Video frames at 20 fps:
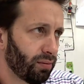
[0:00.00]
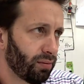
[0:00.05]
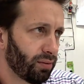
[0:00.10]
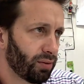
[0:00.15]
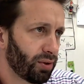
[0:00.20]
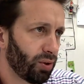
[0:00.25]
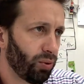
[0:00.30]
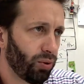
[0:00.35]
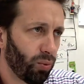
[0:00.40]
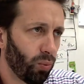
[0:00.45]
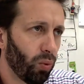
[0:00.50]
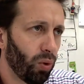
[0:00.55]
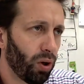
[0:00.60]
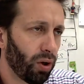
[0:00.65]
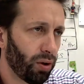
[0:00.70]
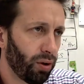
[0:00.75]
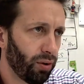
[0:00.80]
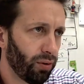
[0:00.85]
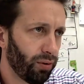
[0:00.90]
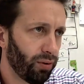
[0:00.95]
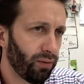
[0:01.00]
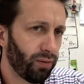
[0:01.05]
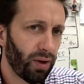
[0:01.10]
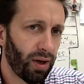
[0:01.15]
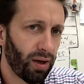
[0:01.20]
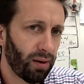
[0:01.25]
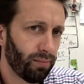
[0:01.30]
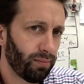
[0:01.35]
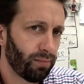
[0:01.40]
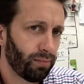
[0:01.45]
So in the water, you
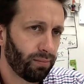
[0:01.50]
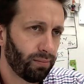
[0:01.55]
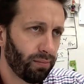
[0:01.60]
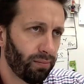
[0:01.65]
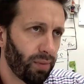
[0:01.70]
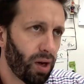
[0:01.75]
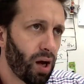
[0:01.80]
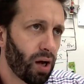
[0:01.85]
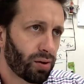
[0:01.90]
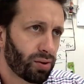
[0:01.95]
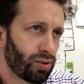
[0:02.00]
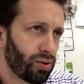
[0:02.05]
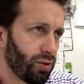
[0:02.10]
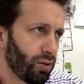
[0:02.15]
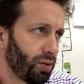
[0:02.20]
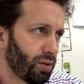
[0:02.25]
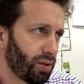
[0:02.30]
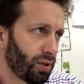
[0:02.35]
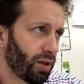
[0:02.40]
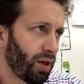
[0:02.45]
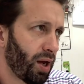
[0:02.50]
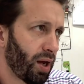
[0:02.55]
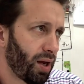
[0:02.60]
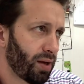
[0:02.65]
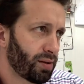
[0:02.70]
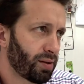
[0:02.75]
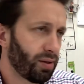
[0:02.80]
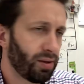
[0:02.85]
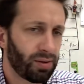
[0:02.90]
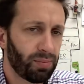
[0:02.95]
got oxygen as a
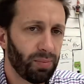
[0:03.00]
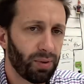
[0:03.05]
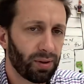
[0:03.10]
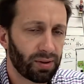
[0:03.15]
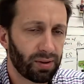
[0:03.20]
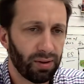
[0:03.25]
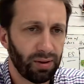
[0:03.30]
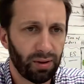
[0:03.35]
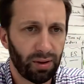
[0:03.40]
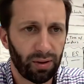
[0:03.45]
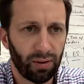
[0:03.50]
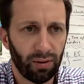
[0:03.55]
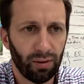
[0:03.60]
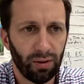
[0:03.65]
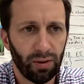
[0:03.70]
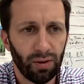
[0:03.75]
gas, gets mixed in there.